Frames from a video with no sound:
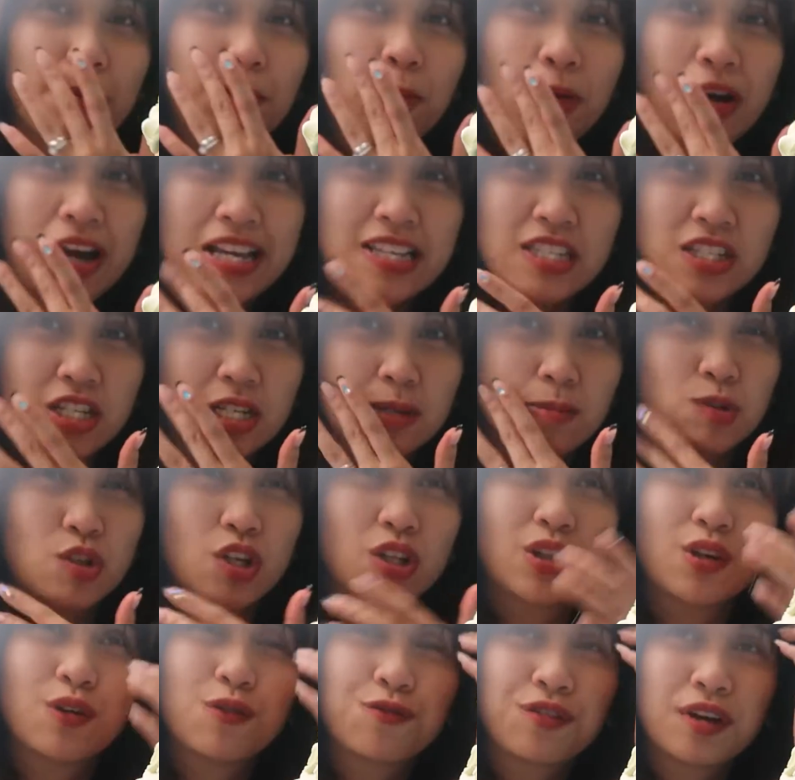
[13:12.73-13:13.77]
bamboo ice cream.
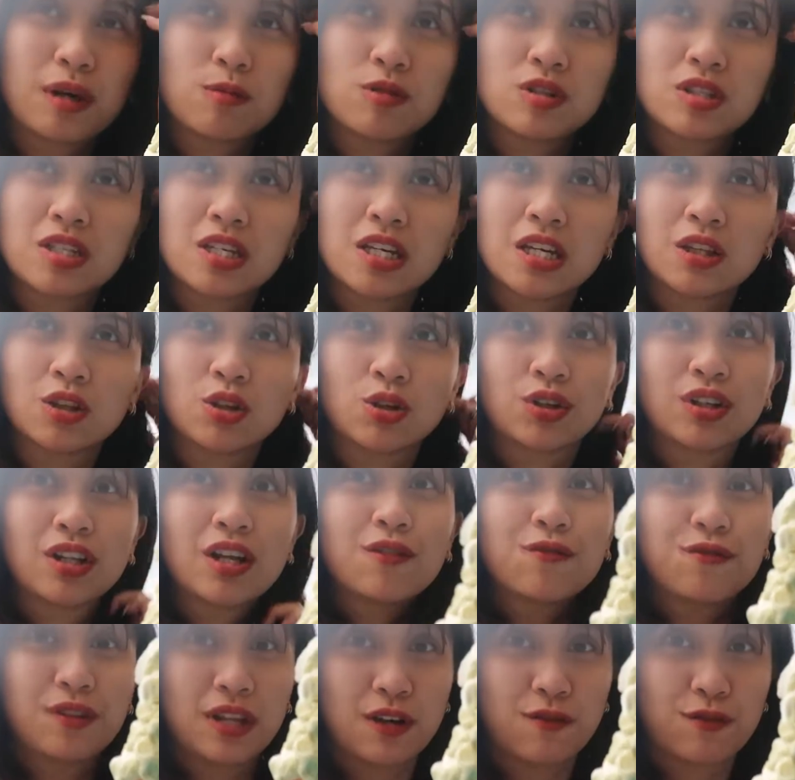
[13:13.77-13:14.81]
So, ito yung famous hito
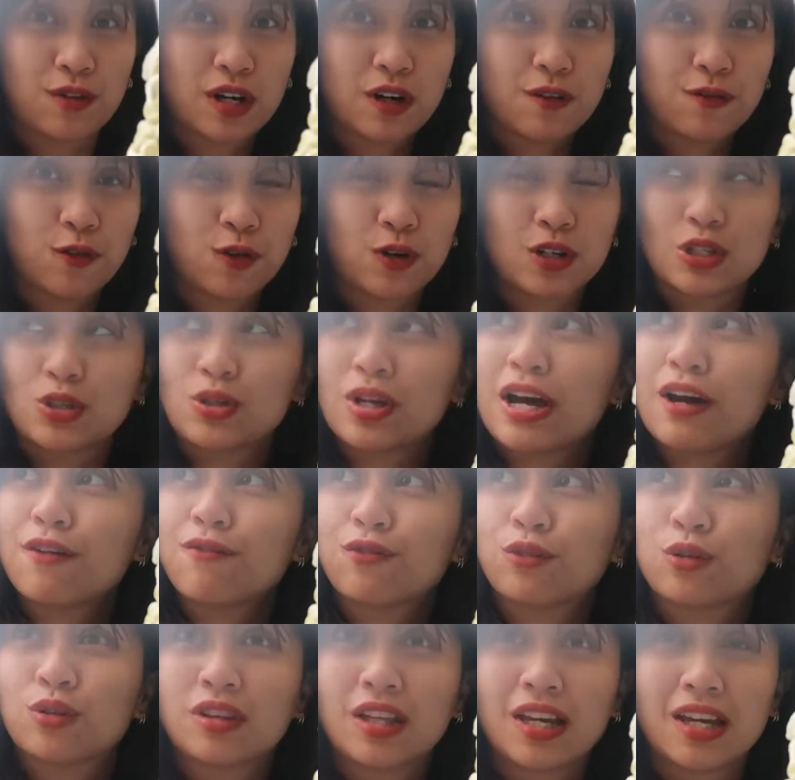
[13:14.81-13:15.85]
na flavor, of course. You
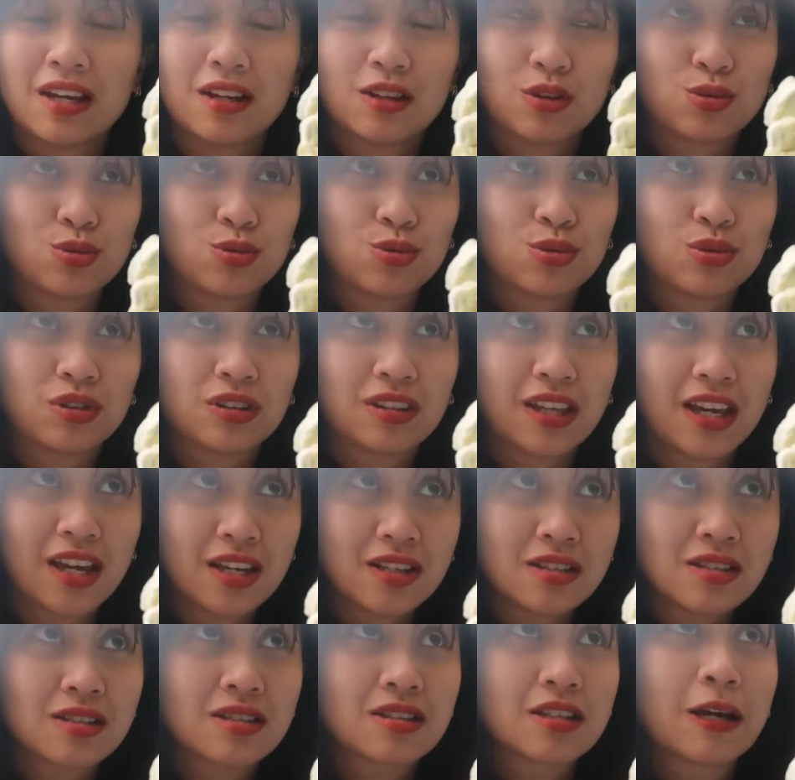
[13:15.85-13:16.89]
have to
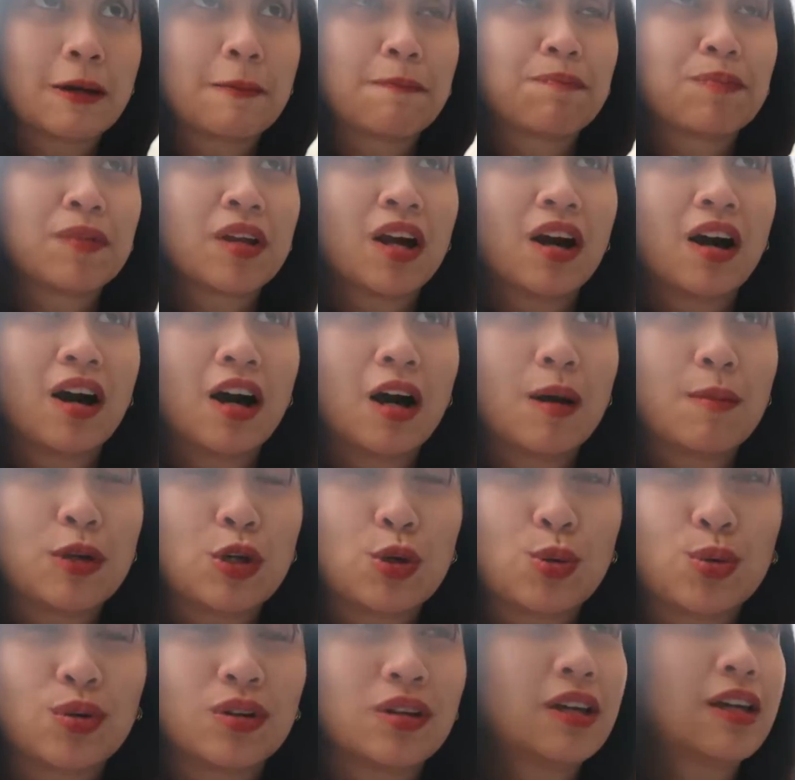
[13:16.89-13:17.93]
taste
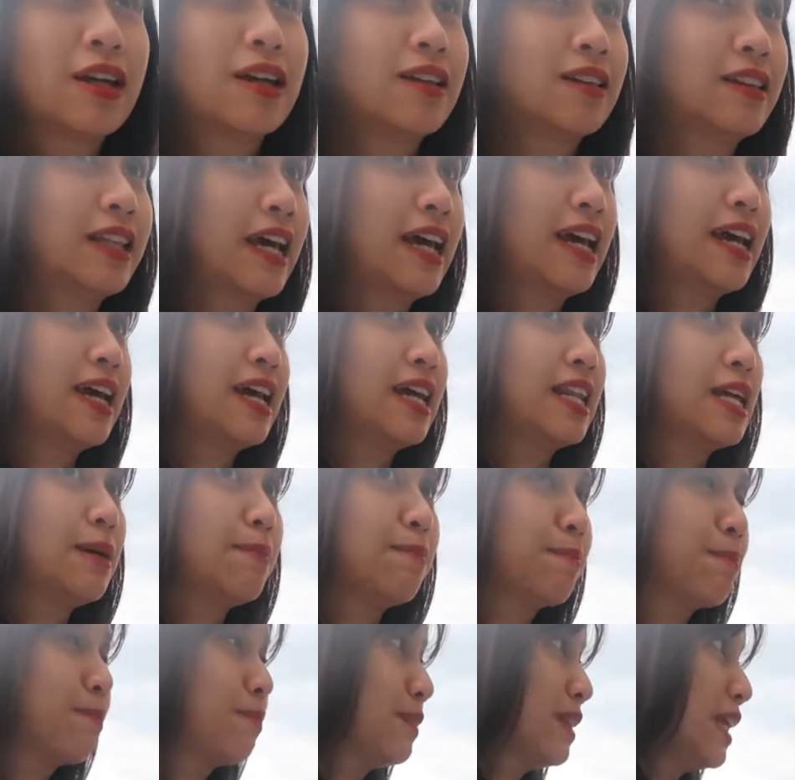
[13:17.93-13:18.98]
yung
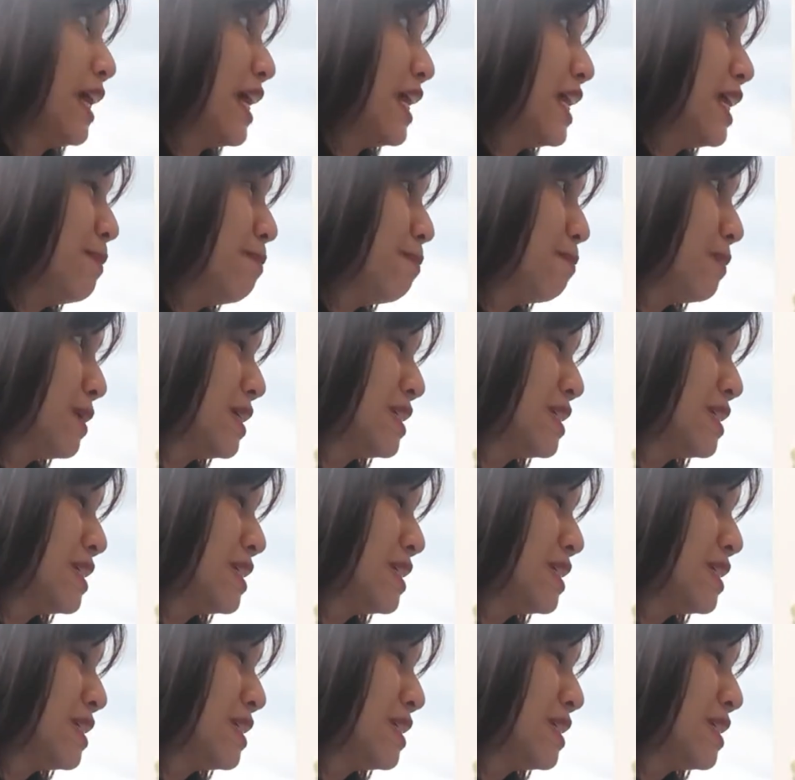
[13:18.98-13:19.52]
tenip. Tenip?